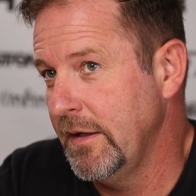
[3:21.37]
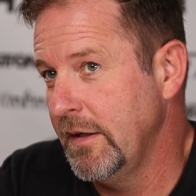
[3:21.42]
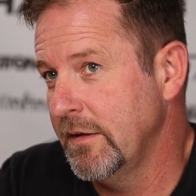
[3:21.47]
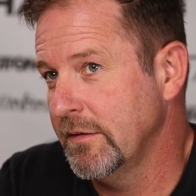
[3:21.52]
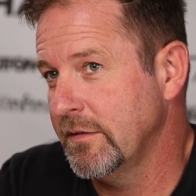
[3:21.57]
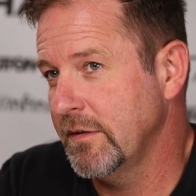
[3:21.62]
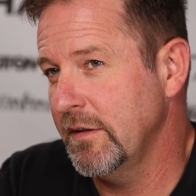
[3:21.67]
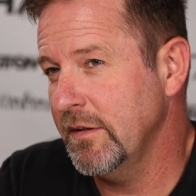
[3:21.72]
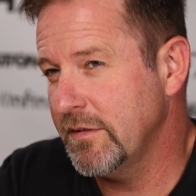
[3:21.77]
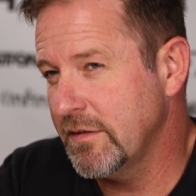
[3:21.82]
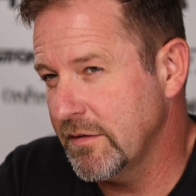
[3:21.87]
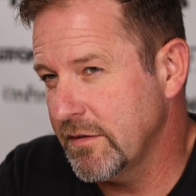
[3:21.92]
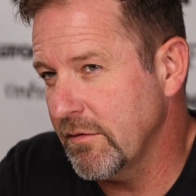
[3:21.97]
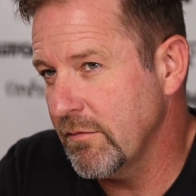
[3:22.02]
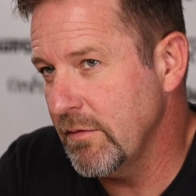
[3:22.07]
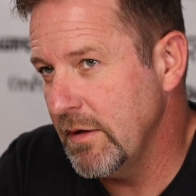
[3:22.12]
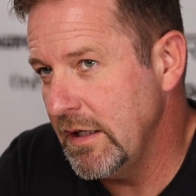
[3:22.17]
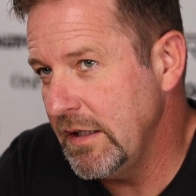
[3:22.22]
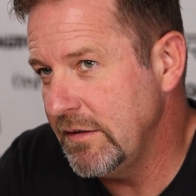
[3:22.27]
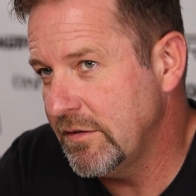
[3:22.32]
So this is
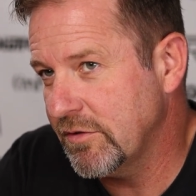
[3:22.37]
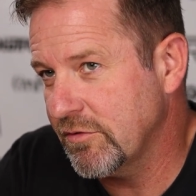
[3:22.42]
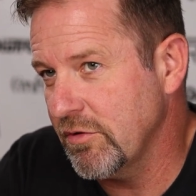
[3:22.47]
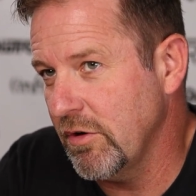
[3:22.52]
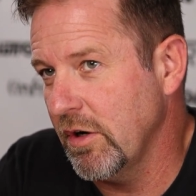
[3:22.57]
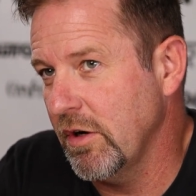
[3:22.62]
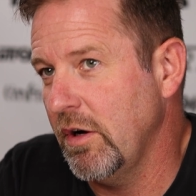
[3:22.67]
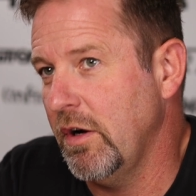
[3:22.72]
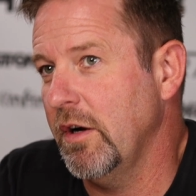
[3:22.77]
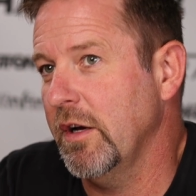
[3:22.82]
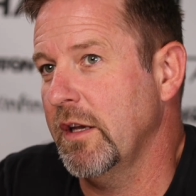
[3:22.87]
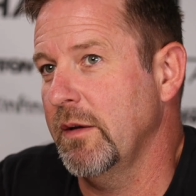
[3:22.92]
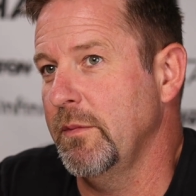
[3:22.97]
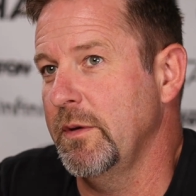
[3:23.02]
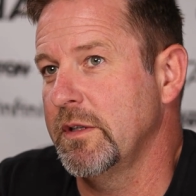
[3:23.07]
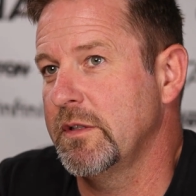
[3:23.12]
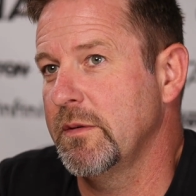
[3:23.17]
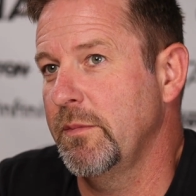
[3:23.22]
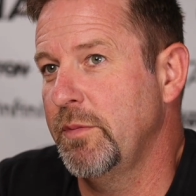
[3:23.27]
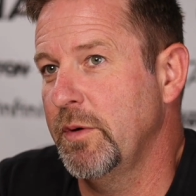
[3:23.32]
a really strong
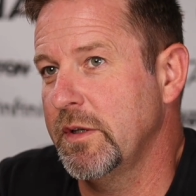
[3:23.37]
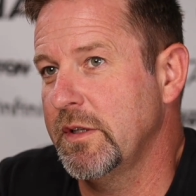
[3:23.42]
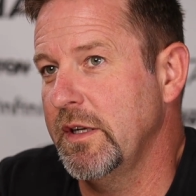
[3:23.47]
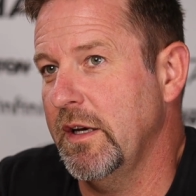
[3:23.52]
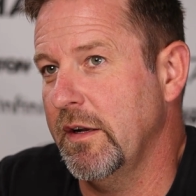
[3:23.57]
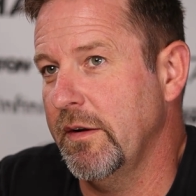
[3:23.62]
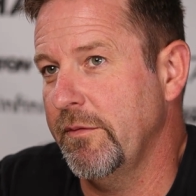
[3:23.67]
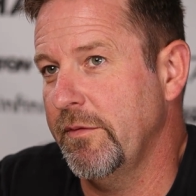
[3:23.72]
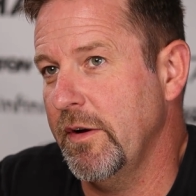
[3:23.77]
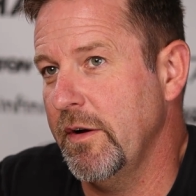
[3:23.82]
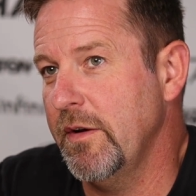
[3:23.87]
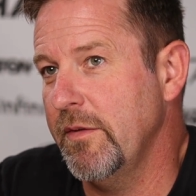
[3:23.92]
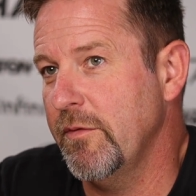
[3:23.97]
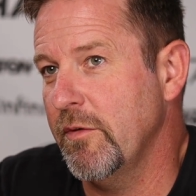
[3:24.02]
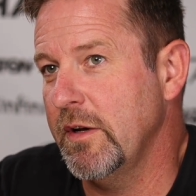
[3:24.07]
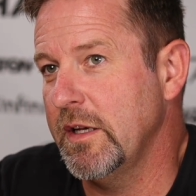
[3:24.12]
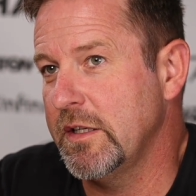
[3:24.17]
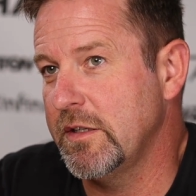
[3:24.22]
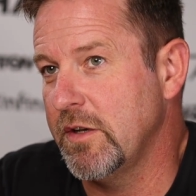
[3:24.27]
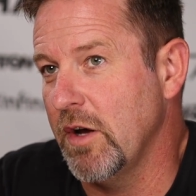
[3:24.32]
argument to put down a very,
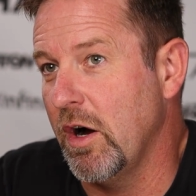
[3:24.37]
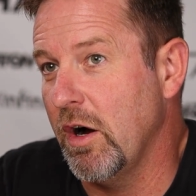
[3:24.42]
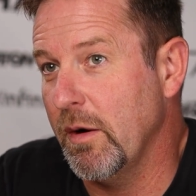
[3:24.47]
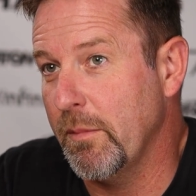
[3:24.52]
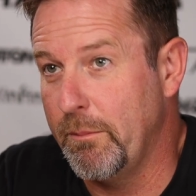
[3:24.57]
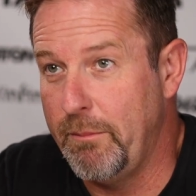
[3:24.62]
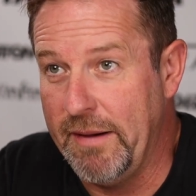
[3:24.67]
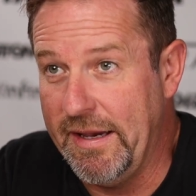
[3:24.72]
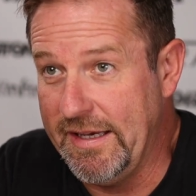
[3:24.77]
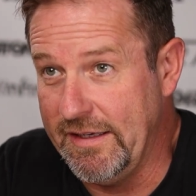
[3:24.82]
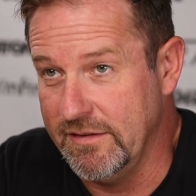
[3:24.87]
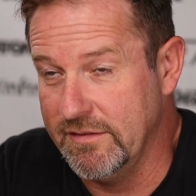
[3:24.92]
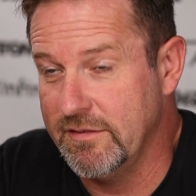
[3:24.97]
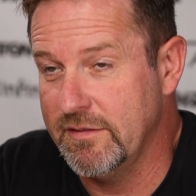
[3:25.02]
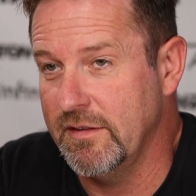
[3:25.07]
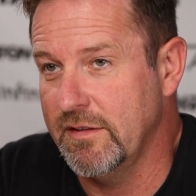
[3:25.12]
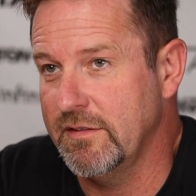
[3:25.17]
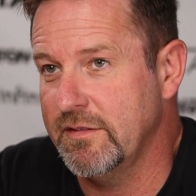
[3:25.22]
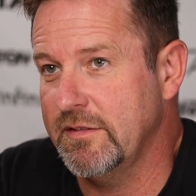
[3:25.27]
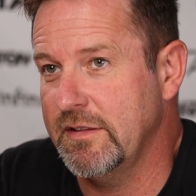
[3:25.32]
very dark
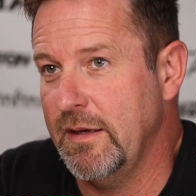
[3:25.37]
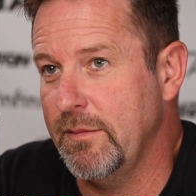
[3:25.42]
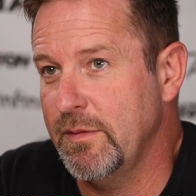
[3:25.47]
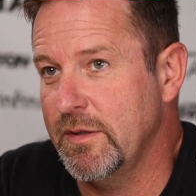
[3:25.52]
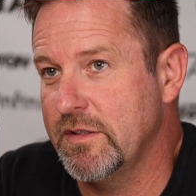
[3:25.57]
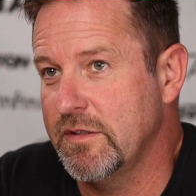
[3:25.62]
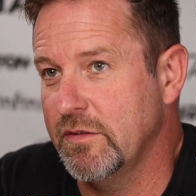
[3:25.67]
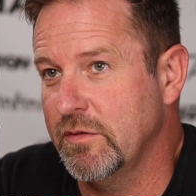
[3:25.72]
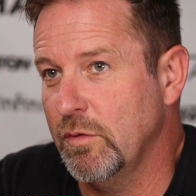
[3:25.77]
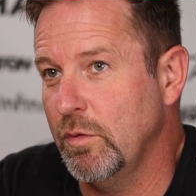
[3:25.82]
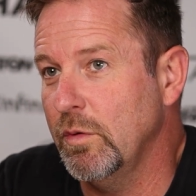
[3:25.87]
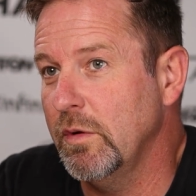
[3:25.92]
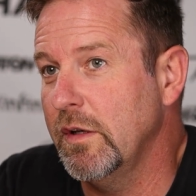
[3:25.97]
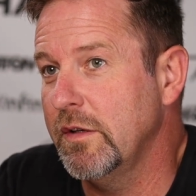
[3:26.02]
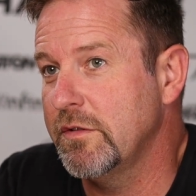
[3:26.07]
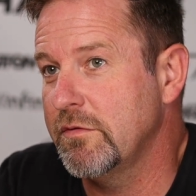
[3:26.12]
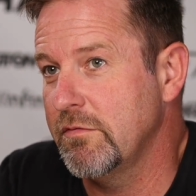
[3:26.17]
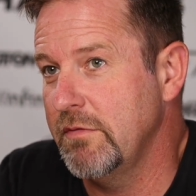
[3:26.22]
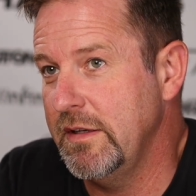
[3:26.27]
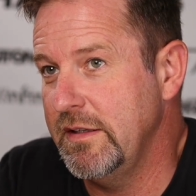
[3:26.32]
base that establishes all
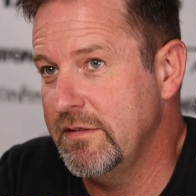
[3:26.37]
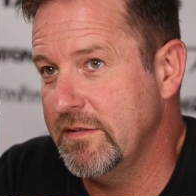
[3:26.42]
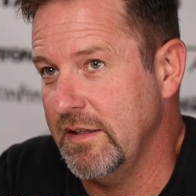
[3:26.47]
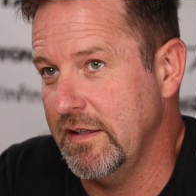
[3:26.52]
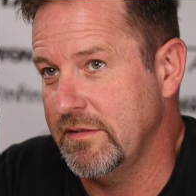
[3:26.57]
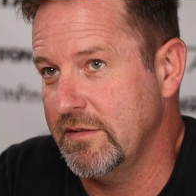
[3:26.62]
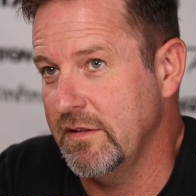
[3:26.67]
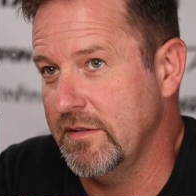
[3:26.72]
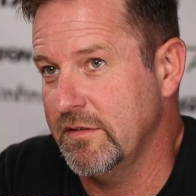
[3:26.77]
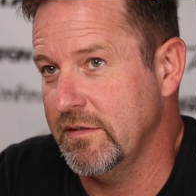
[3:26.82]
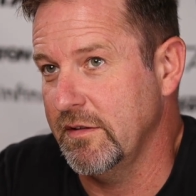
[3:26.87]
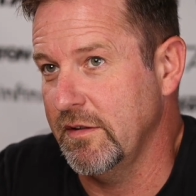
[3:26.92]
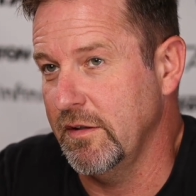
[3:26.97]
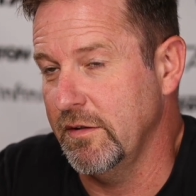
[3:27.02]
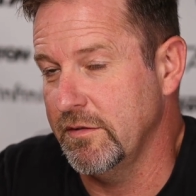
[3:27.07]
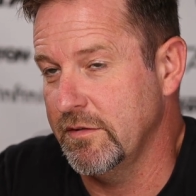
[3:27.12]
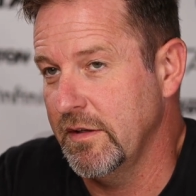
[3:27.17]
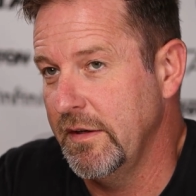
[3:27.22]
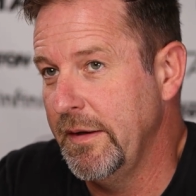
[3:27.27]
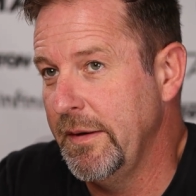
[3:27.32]
those recesses and
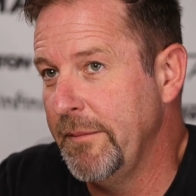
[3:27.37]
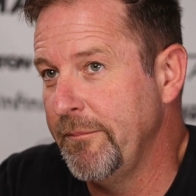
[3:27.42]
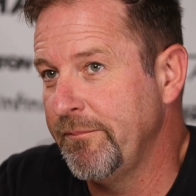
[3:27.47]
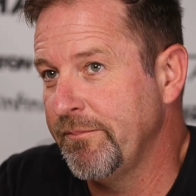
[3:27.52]
those